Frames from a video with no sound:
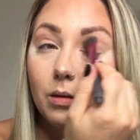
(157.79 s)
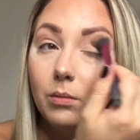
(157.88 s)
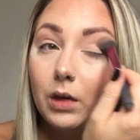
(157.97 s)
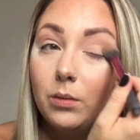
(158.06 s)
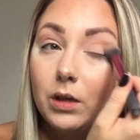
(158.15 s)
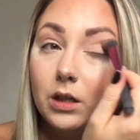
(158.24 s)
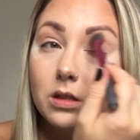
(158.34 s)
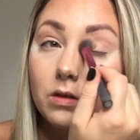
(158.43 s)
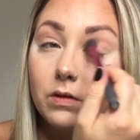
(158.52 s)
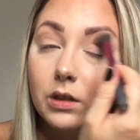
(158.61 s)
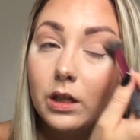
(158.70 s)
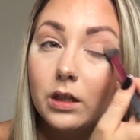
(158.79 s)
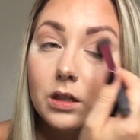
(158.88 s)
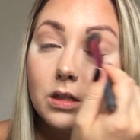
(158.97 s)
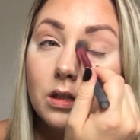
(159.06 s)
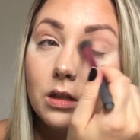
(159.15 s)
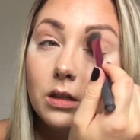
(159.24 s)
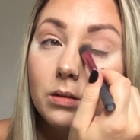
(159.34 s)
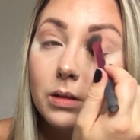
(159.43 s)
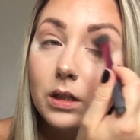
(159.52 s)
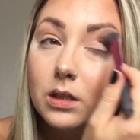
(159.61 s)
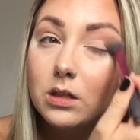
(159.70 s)
My mirror is over there and it's a little
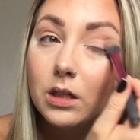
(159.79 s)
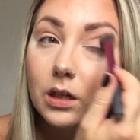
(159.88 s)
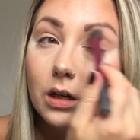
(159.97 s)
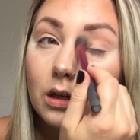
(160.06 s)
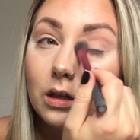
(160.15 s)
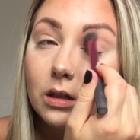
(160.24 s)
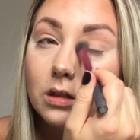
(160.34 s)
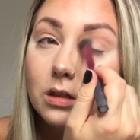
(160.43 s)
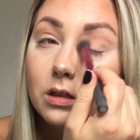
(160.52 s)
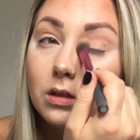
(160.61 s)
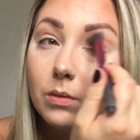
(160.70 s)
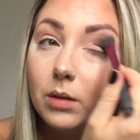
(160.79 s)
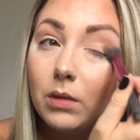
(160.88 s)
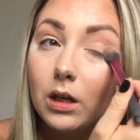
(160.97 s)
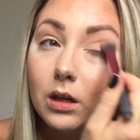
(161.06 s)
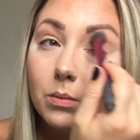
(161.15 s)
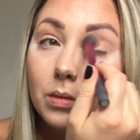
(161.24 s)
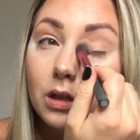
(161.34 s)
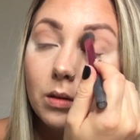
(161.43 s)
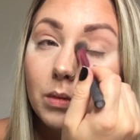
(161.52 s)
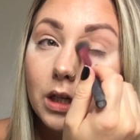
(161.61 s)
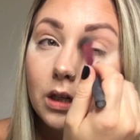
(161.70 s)
bit easier to do my makeup in
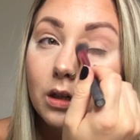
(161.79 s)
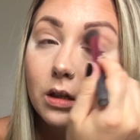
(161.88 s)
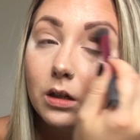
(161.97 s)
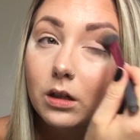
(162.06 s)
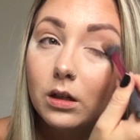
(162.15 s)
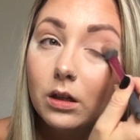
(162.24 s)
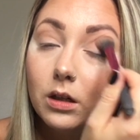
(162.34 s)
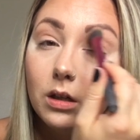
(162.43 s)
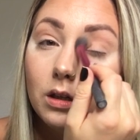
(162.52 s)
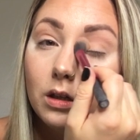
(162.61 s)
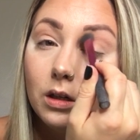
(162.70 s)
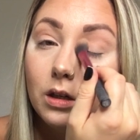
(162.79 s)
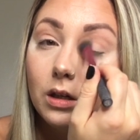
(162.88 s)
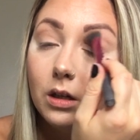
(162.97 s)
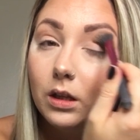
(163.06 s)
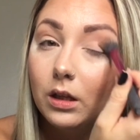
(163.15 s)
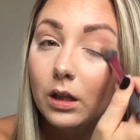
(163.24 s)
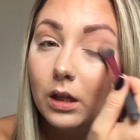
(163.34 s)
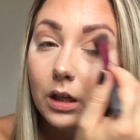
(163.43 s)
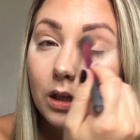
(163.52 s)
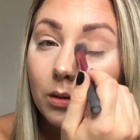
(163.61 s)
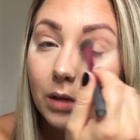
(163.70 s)
the mirror than
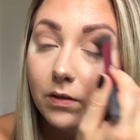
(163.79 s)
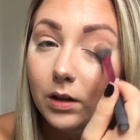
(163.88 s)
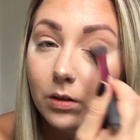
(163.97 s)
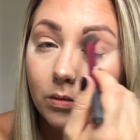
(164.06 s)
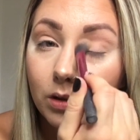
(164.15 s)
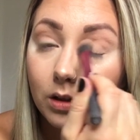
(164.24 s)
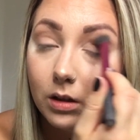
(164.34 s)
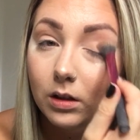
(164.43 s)
in my phone.